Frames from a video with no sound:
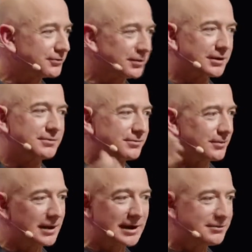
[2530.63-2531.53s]
So
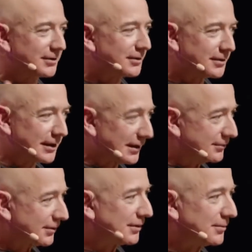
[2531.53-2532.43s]
when I have
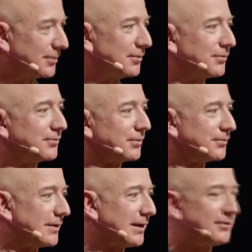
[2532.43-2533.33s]
dinner, whether it's with
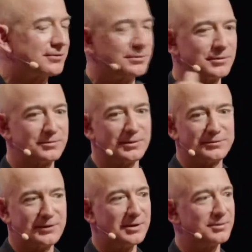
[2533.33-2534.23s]
friends or with my
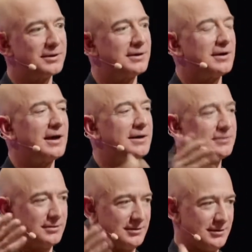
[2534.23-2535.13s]
family, and
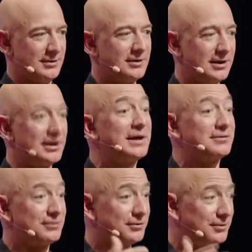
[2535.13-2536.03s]
I
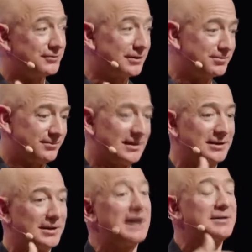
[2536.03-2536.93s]
like to
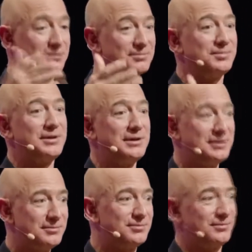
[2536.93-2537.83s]

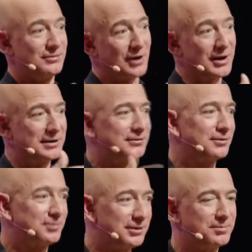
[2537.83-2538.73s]
be talking to
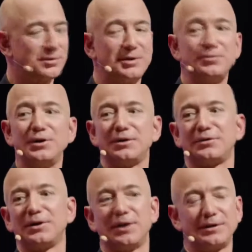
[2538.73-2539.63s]
the people I'm
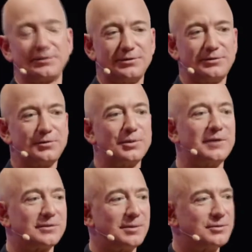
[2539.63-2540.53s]
with. I like to do
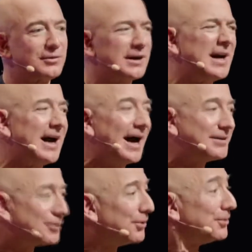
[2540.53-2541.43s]
whatever I'm doing. I
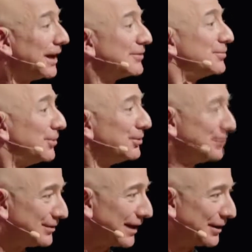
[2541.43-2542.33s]
don't like to
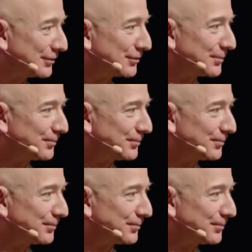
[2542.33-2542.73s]
multitask.